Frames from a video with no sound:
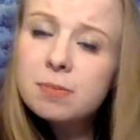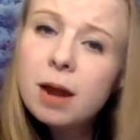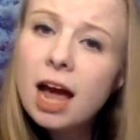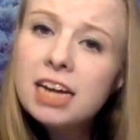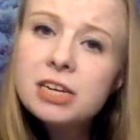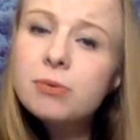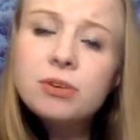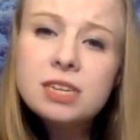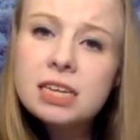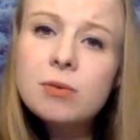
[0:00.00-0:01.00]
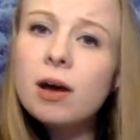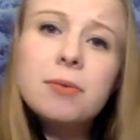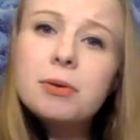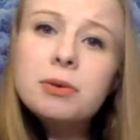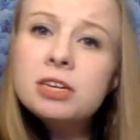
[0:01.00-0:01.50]
but I don't see why
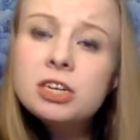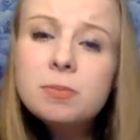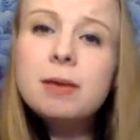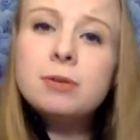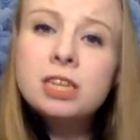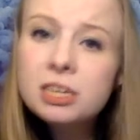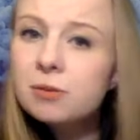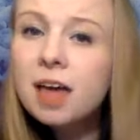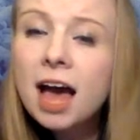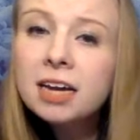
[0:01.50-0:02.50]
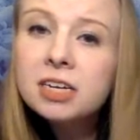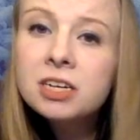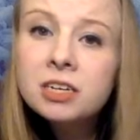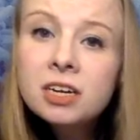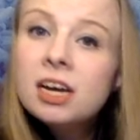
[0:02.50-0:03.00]
we wouldn't be able to do that.
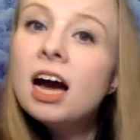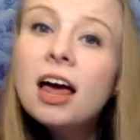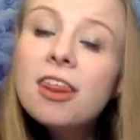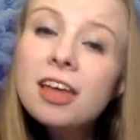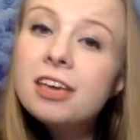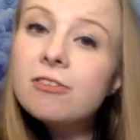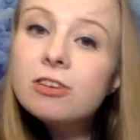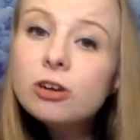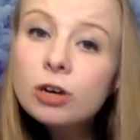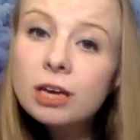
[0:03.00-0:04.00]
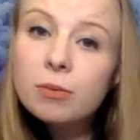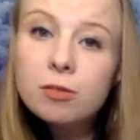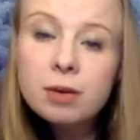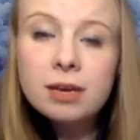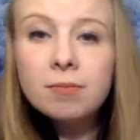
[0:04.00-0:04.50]
Thank you for talking
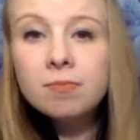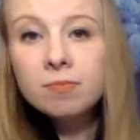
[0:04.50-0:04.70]
with me.